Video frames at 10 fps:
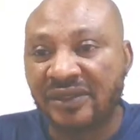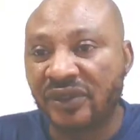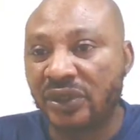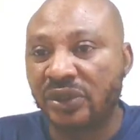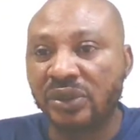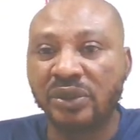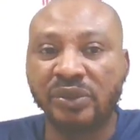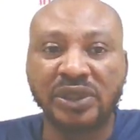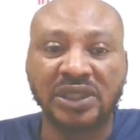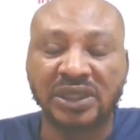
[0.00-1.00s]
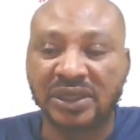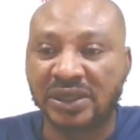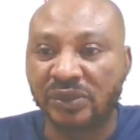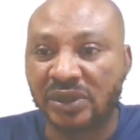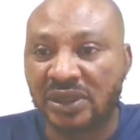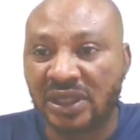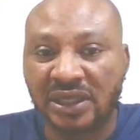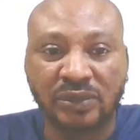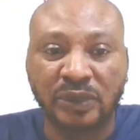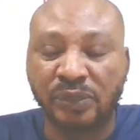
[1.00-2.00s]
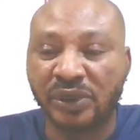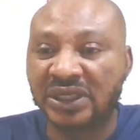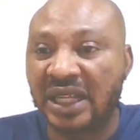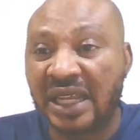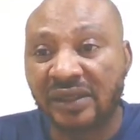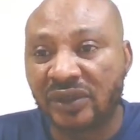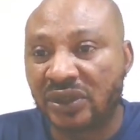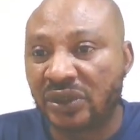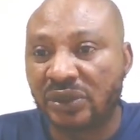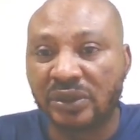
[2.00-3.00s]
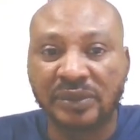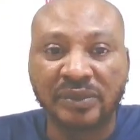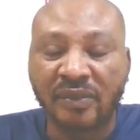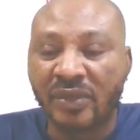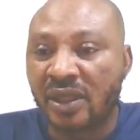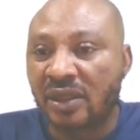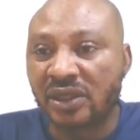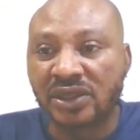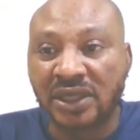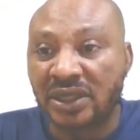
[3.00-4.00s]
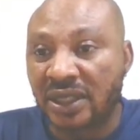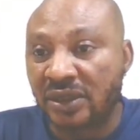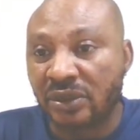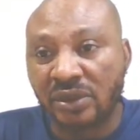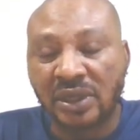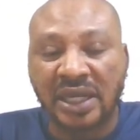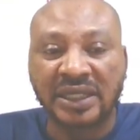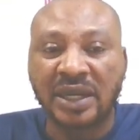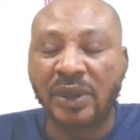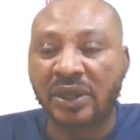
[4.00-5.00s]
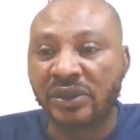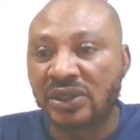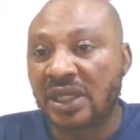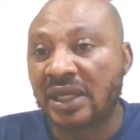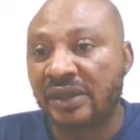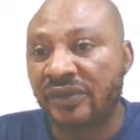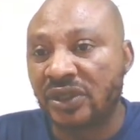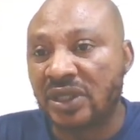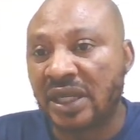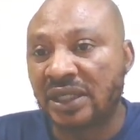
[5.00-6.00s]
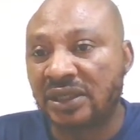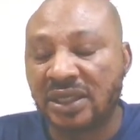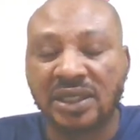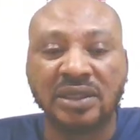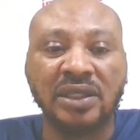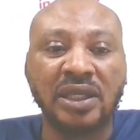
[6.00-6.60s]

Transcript: video, we posted our last video just a day ago, and now we're continuing another video, another training.